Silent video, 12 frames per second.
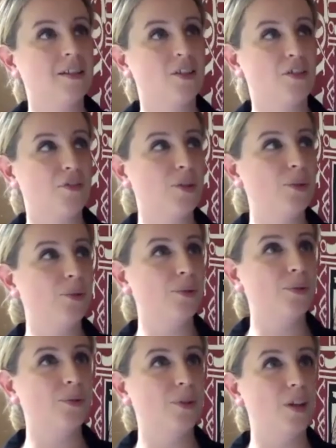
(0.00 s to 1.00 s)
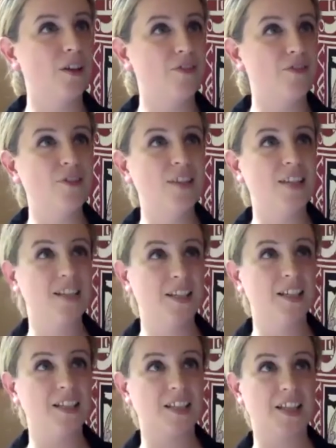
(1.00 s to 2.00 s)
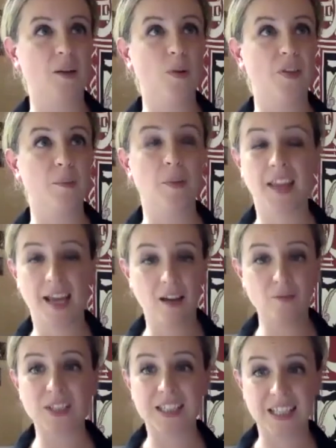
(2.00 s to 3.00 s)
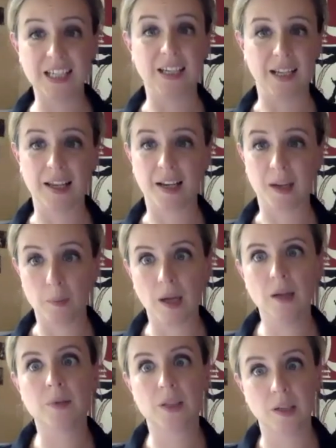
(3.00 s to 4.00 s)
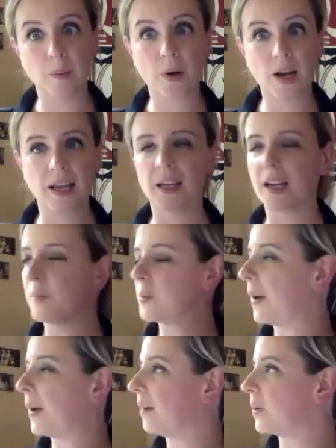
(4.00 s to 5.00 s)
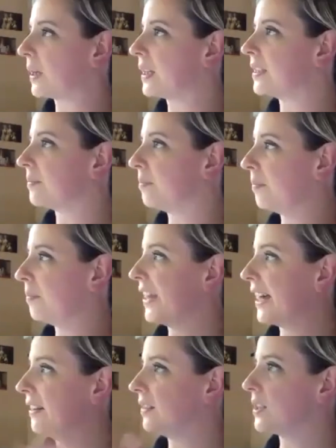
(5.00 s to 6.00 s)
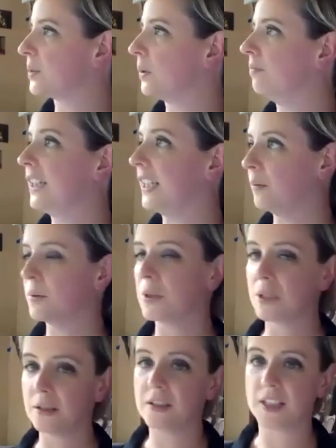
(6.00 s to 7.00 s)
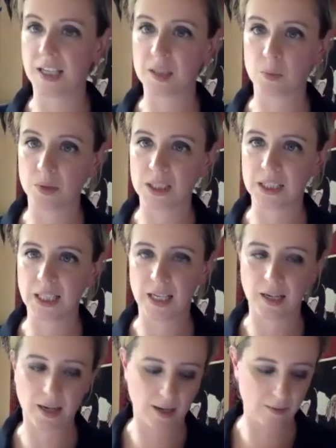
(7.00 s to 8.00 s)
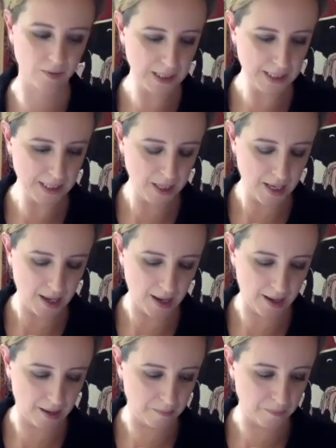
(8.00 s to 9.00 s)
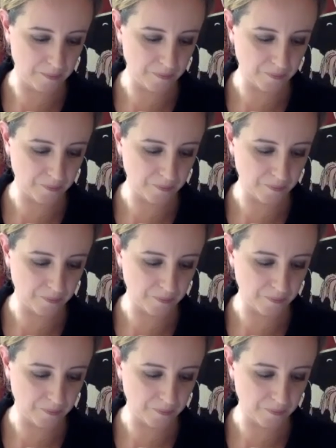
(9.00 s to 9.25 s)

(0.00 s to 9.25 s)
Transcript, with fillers: through through listening to that with them, and they haven't seen it, and I'm absolutely praying it comes back because the eldest one really wants is desperate to see it now. Um,